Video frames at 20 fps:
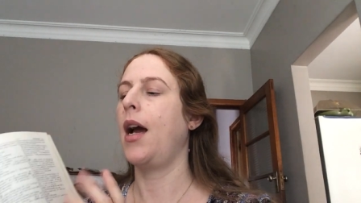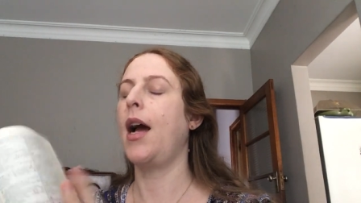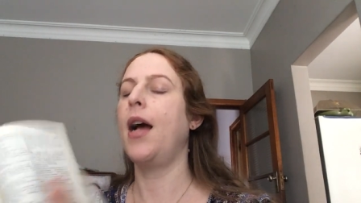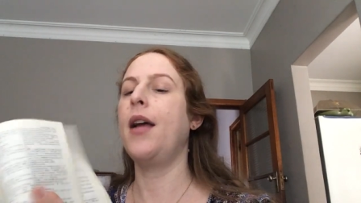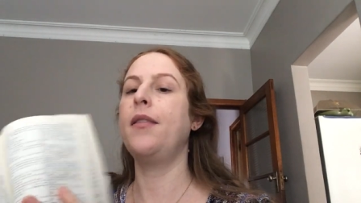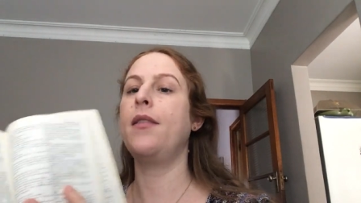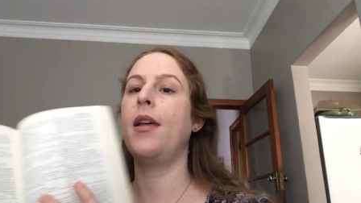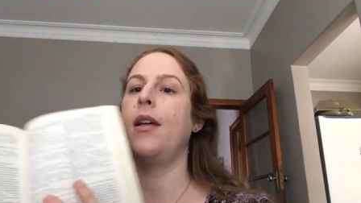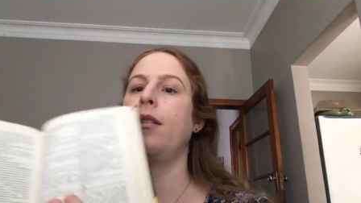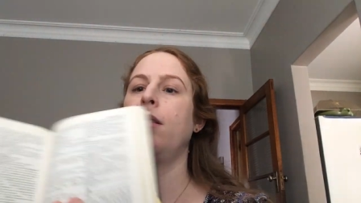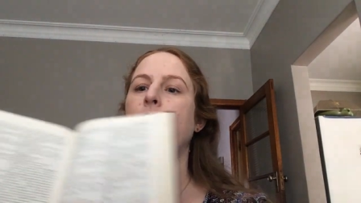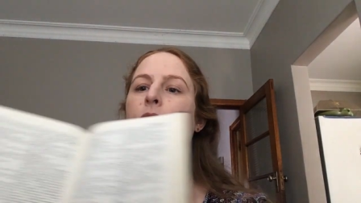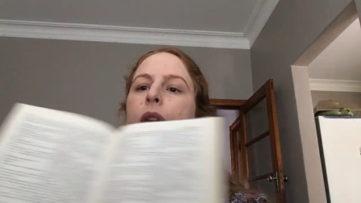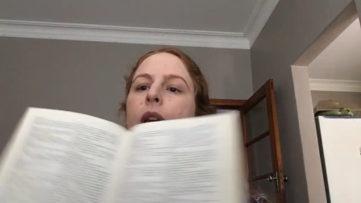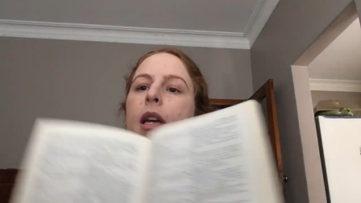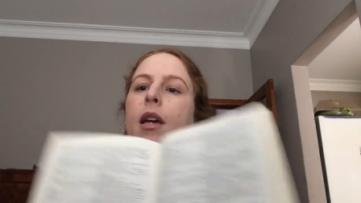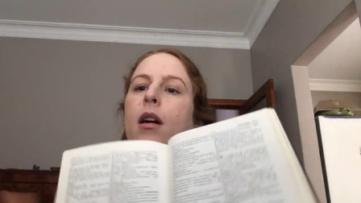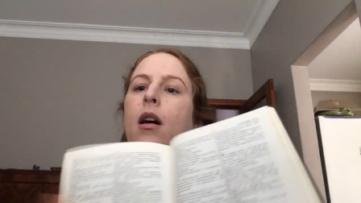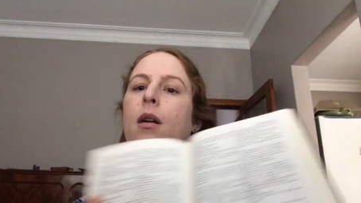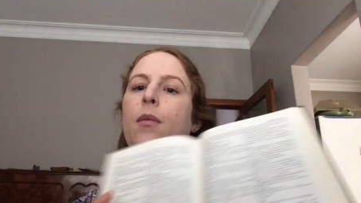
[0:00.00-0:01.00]
and then
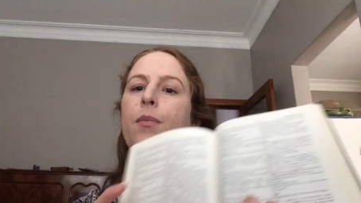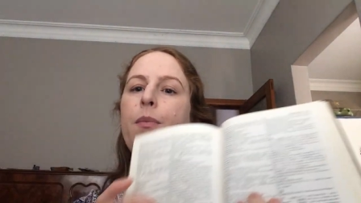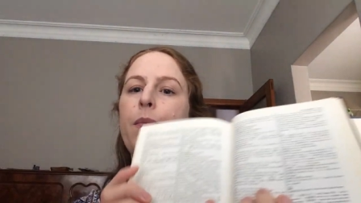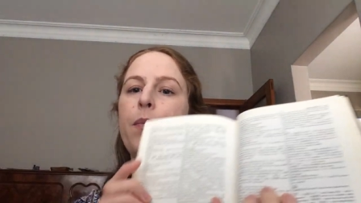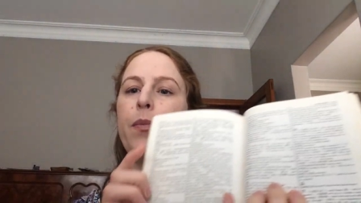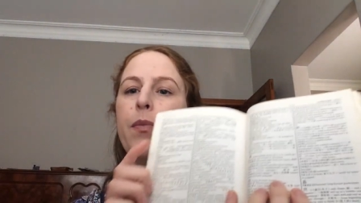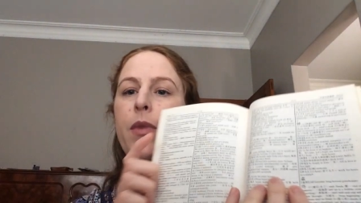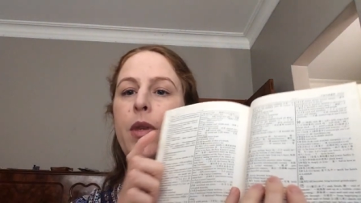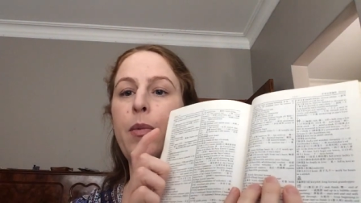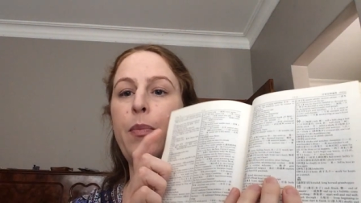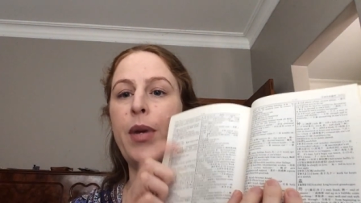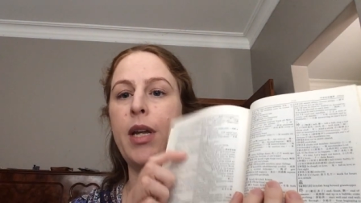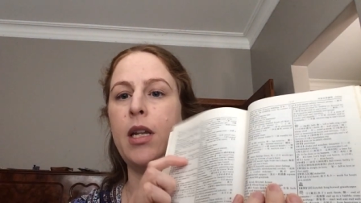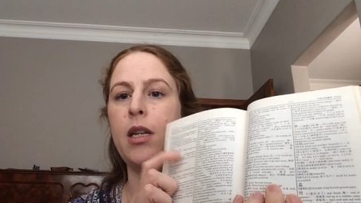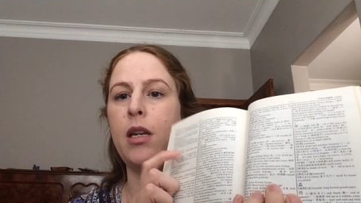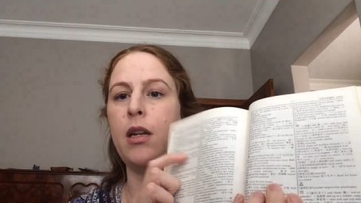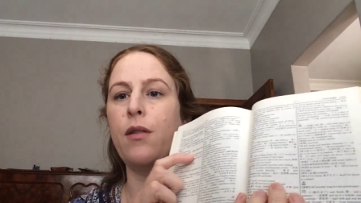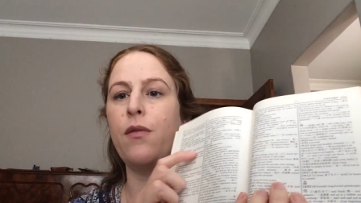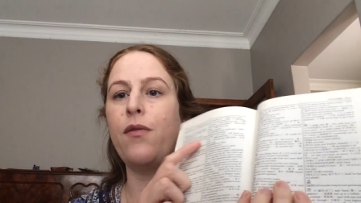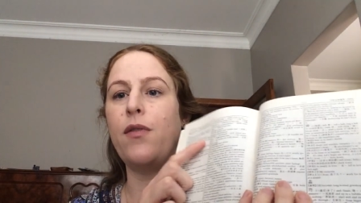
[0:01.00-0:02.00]
looking up the
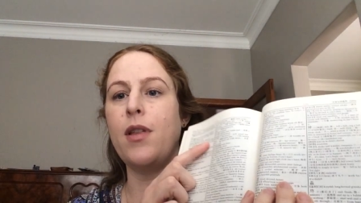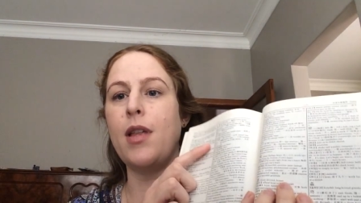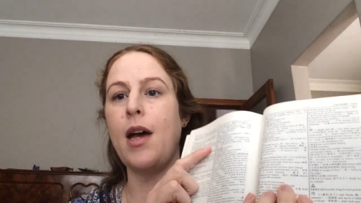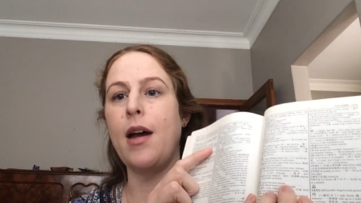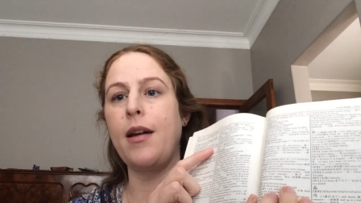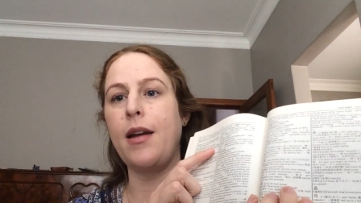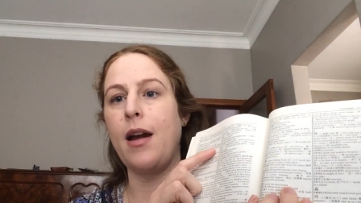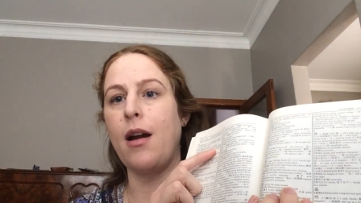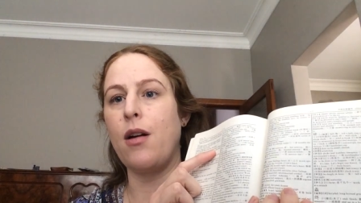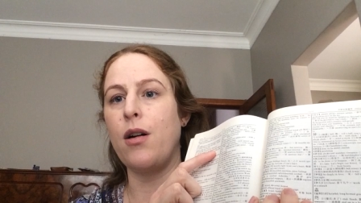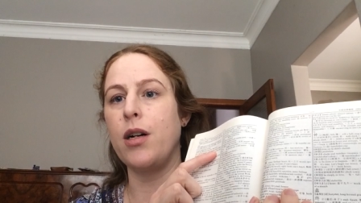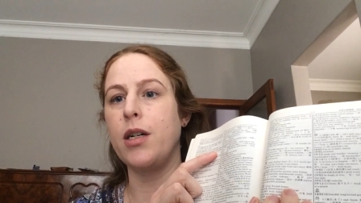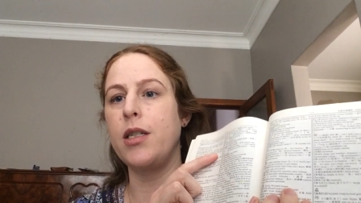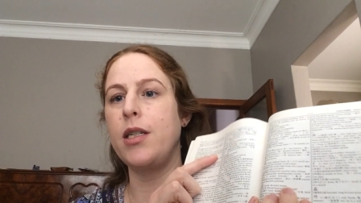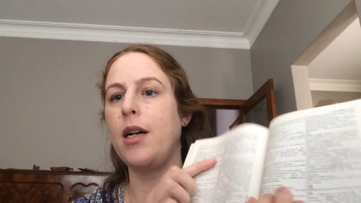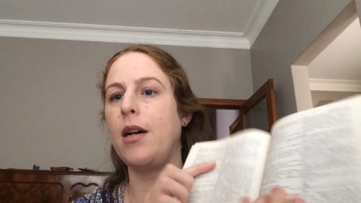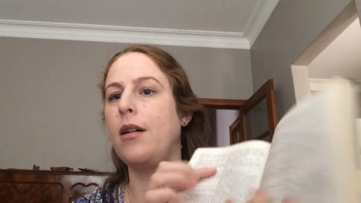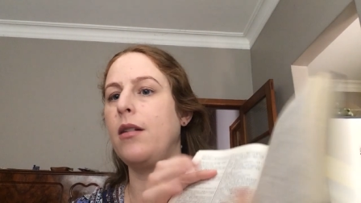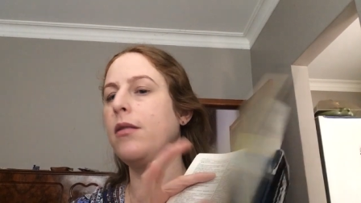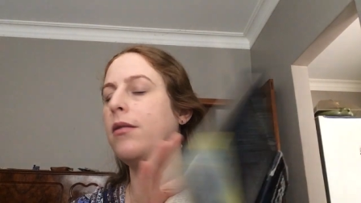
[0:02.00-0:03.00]
pinyin for that
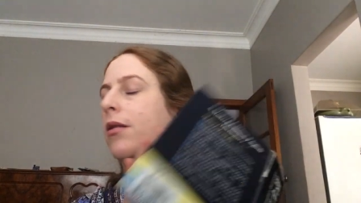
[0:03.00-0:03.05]
character.